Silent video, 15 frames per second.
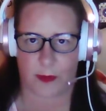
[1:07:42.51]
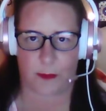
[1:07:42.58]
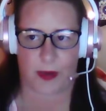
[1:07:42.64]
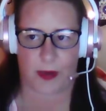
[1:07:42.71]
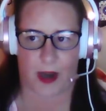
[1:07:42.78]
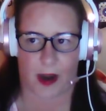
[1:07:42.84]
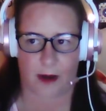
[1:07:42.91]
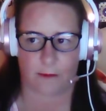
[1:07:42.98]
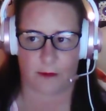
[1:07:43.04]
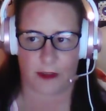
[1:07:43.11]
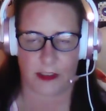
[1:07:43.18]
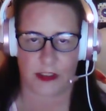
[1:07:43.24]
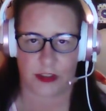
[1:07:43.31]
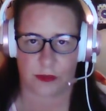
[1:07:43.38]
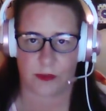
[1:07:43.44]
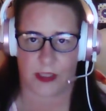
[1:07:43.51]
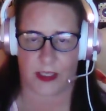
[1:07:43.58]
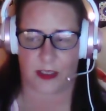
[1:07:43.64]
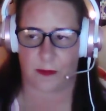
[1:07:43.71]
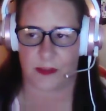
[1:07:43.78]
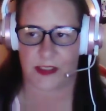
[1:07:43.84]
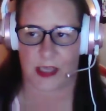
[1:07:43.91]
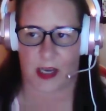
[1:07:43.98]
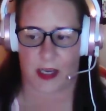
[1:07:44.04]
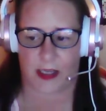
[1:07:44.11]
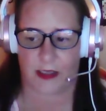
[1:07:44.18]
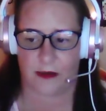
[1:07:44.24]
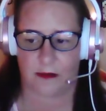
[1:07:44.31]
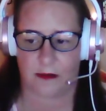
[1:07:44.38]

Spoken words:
but I really do think he was high.